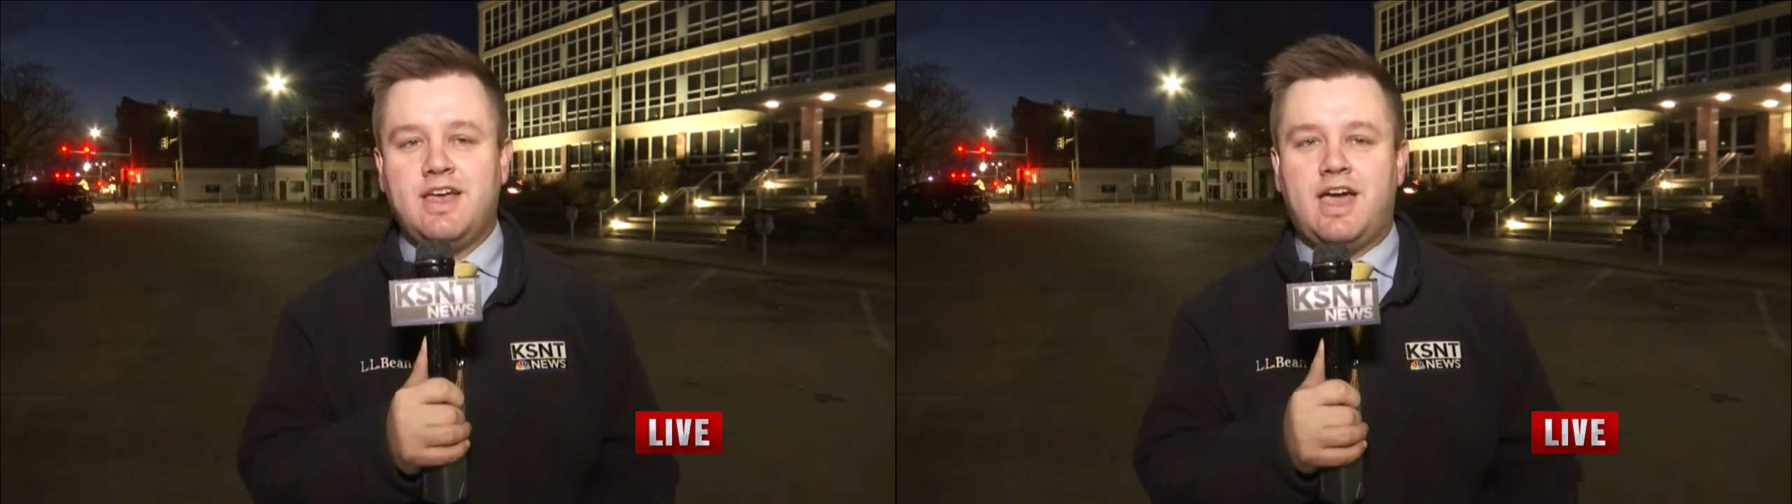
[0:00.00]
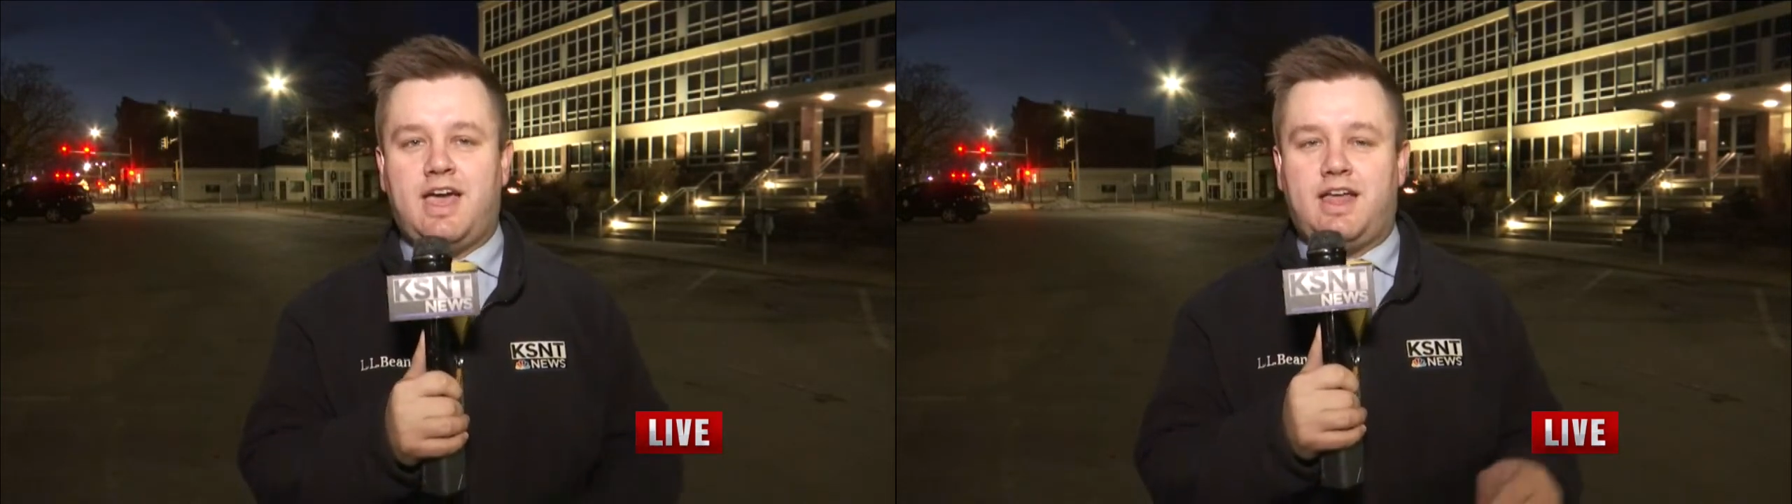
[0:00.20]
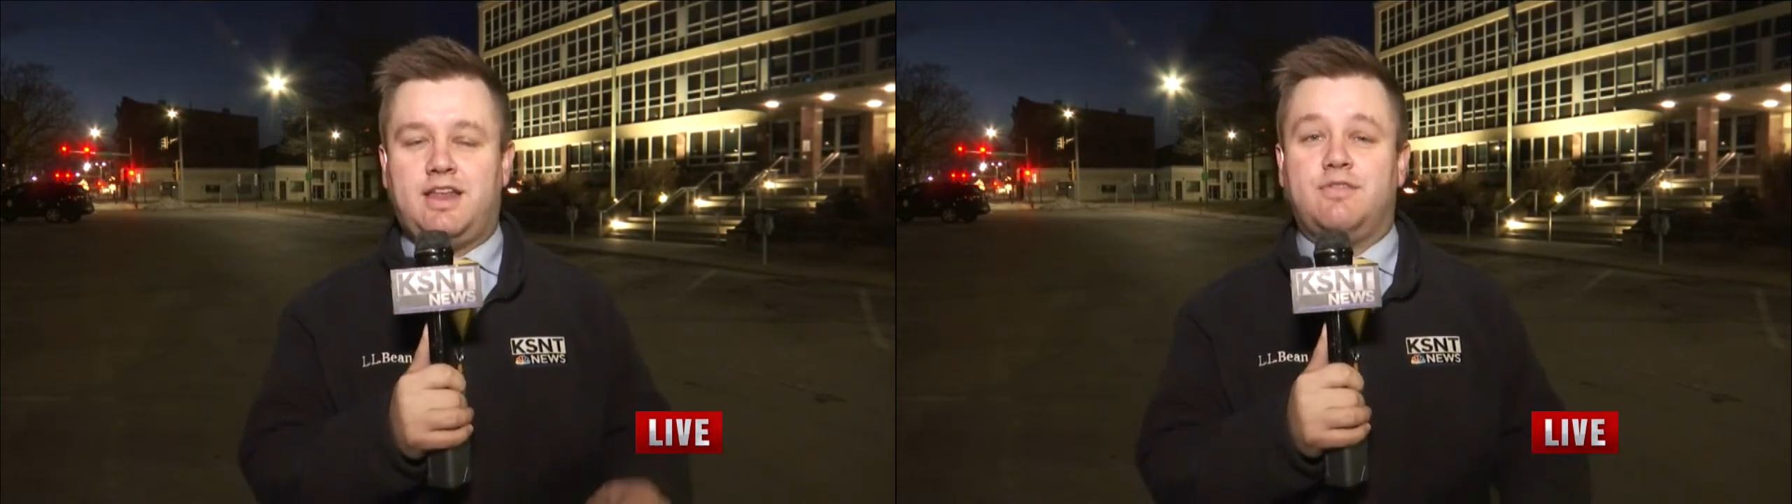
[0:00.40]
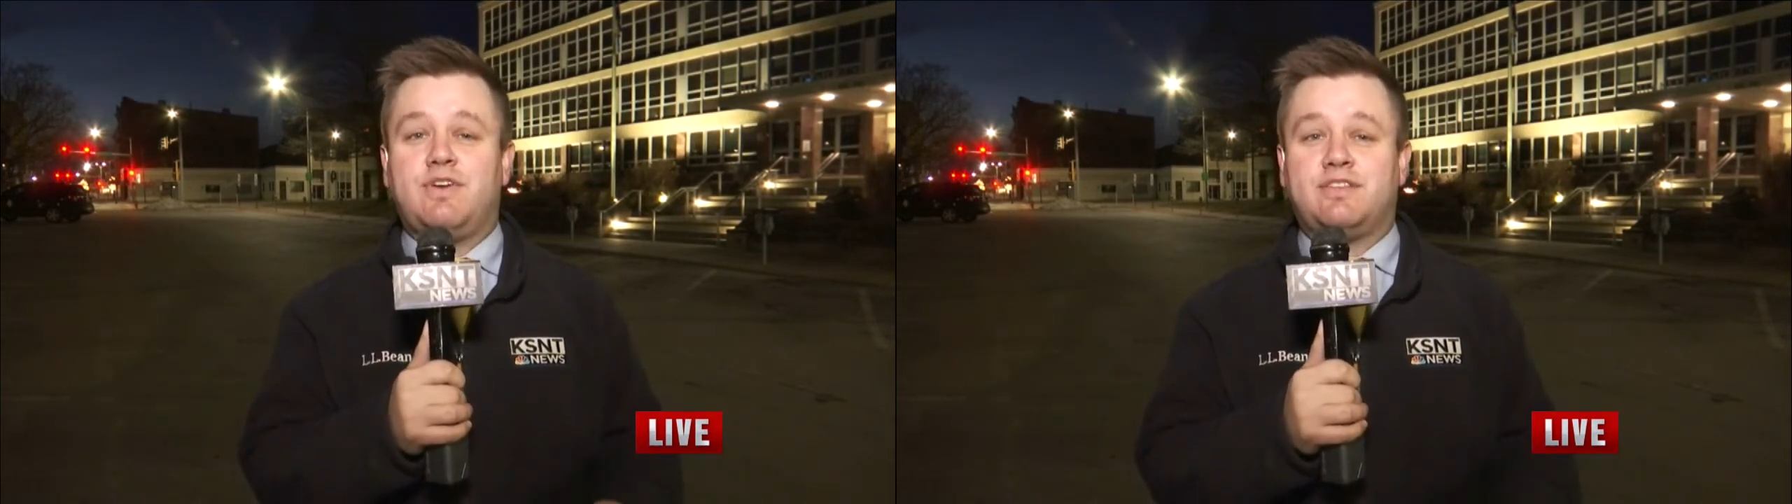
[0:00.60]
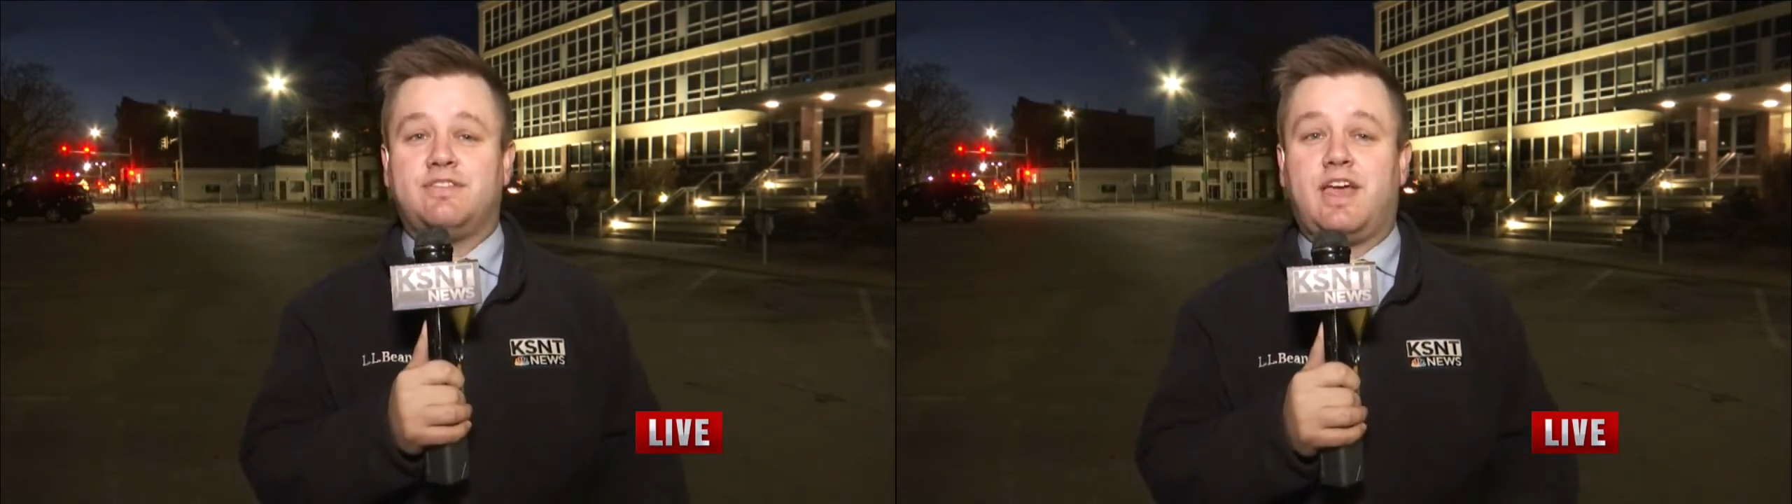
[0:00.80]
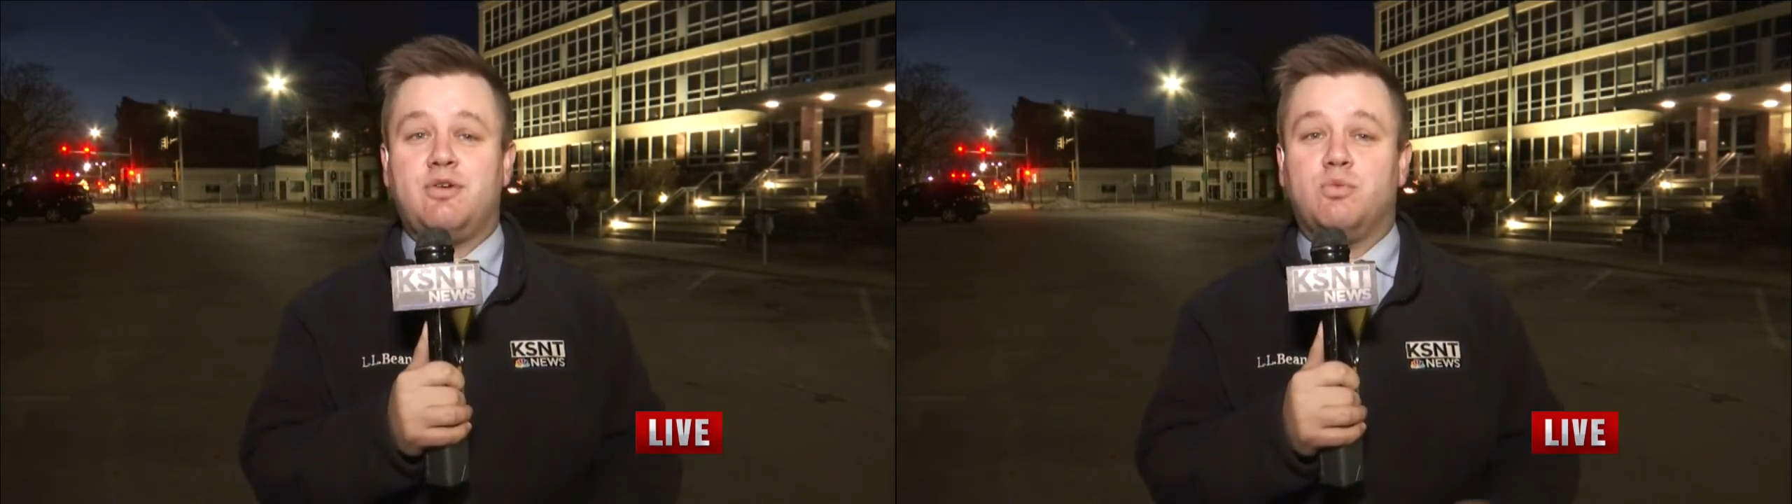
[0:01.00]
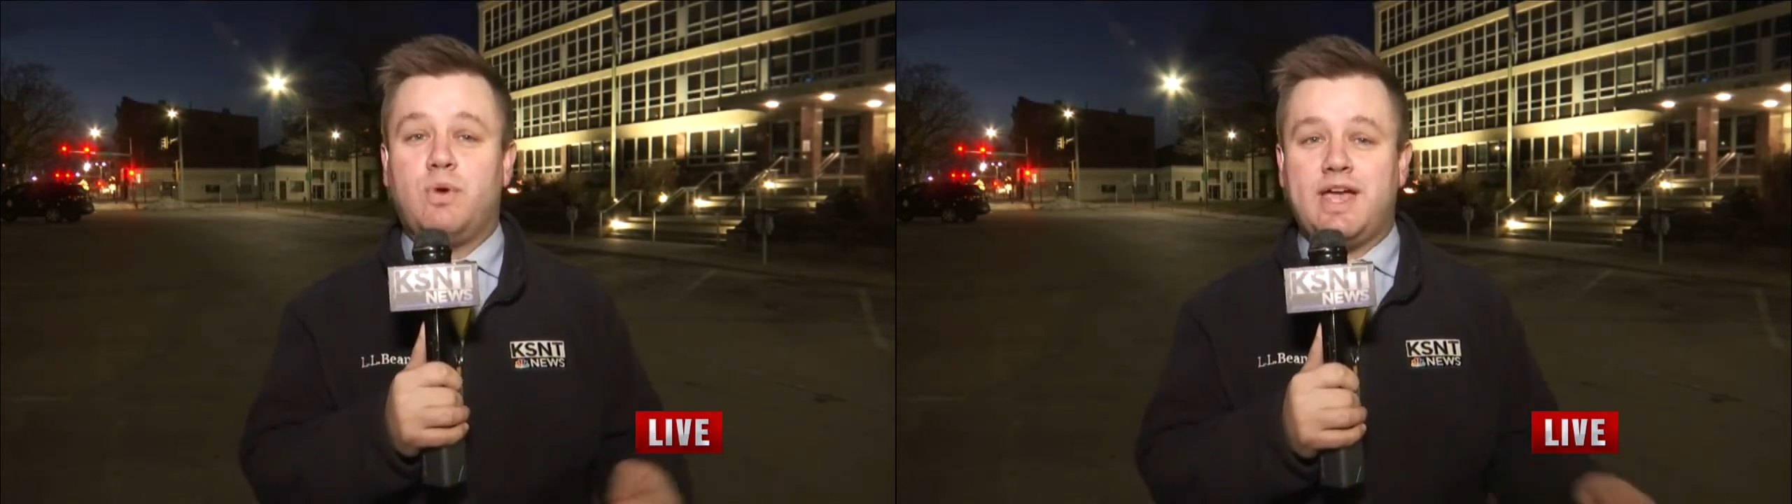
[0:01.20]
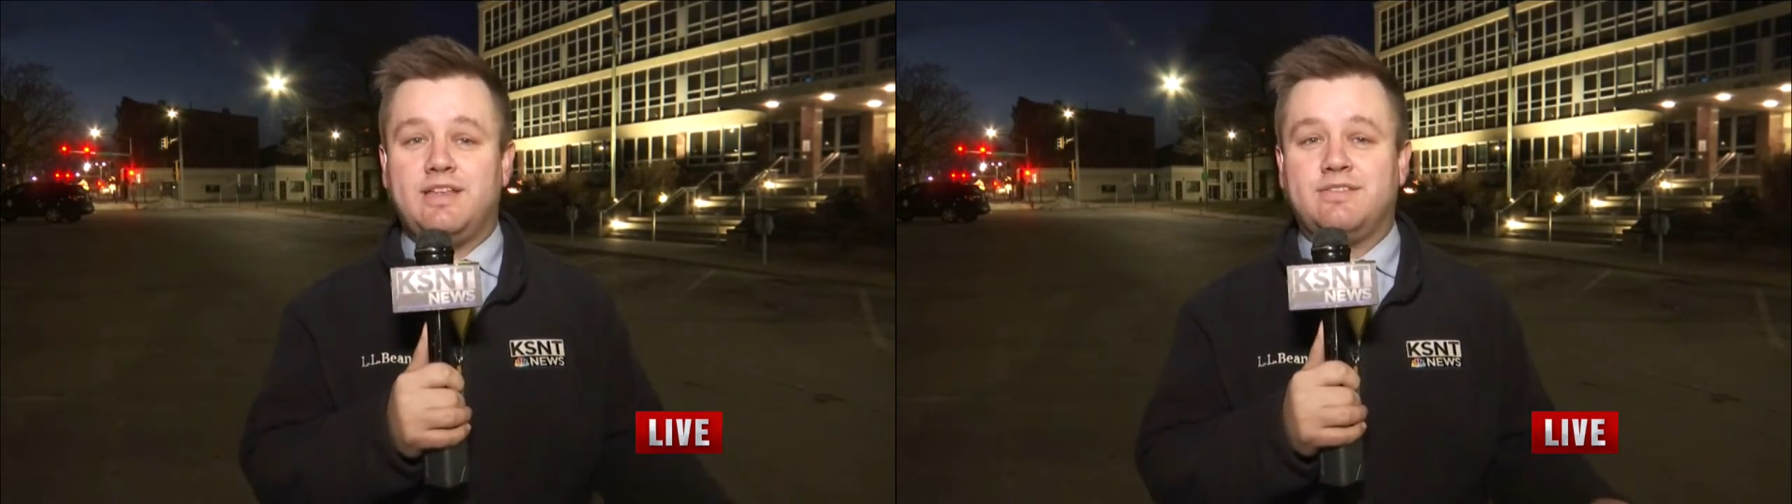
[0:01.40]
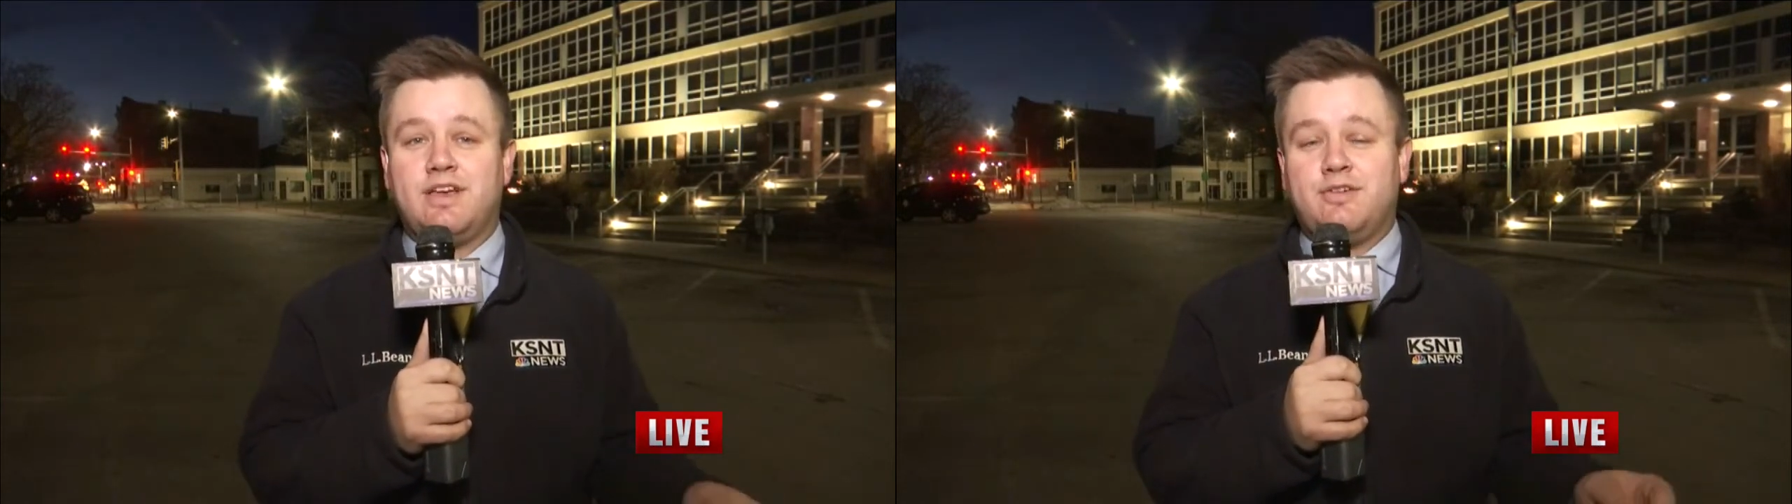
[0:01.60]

and investigate ways